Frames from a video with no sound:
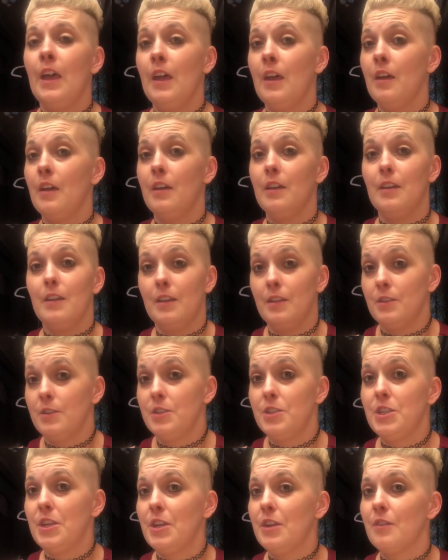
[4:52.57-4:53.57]

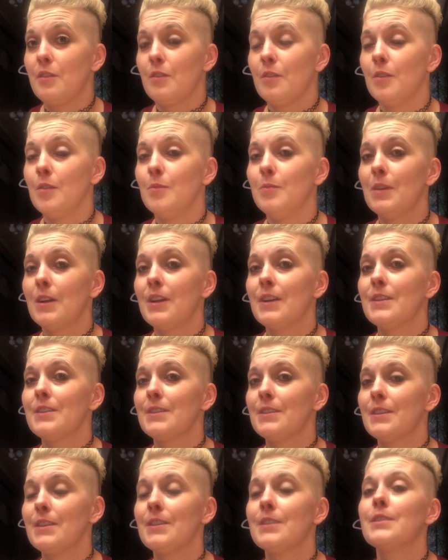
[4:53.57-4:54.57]
in general,
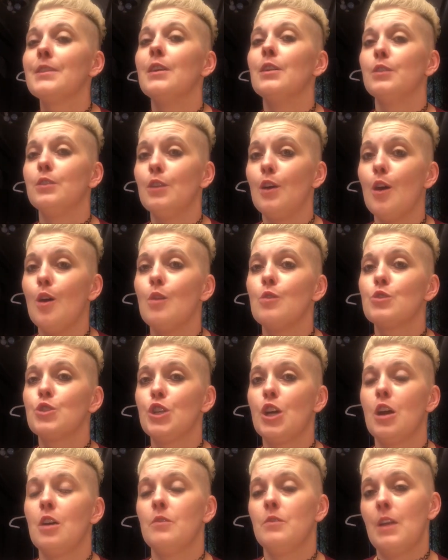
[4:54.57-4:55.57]
because it's a long
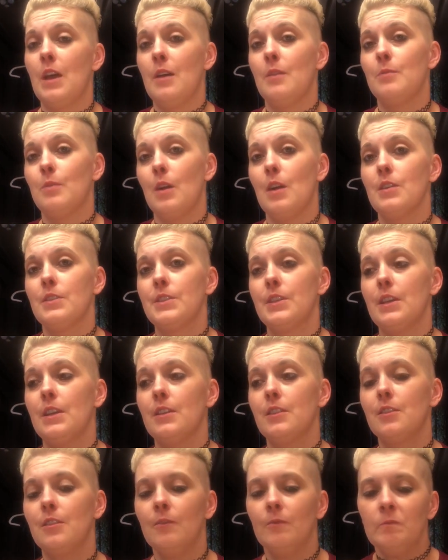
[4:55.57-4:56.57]
drawn out
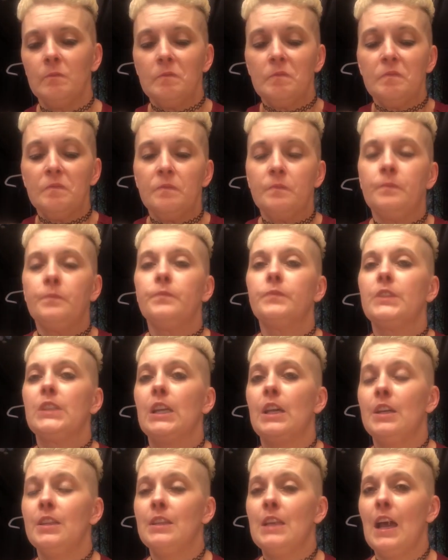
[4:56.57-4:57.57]
process.
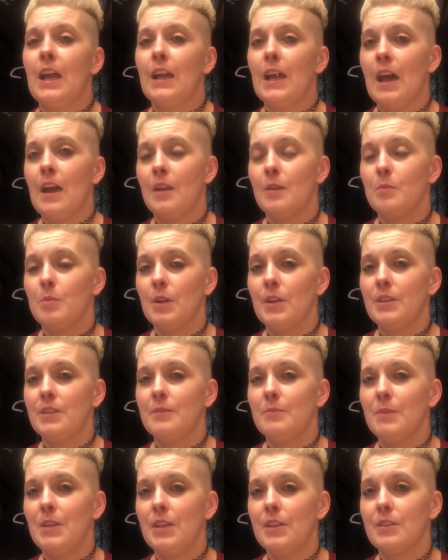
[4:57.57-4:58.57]
And that kind of brings
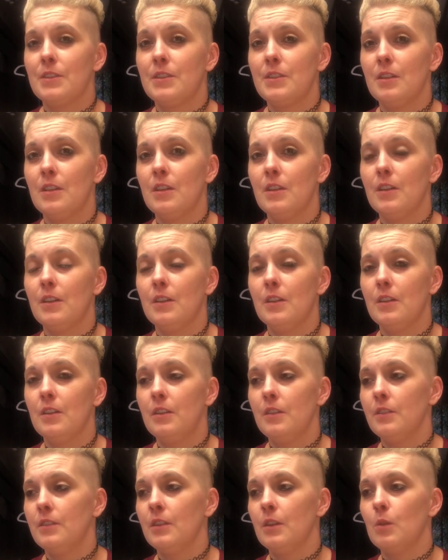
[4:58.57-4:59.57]
me into
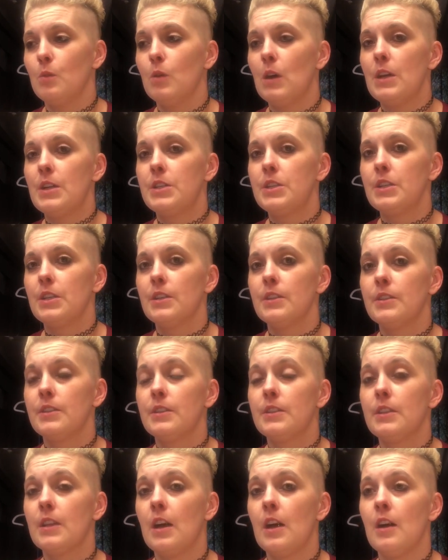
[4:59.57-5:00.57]
the
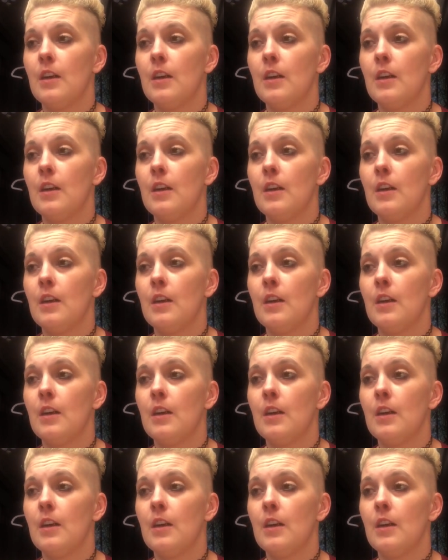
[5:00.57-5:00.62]
questions.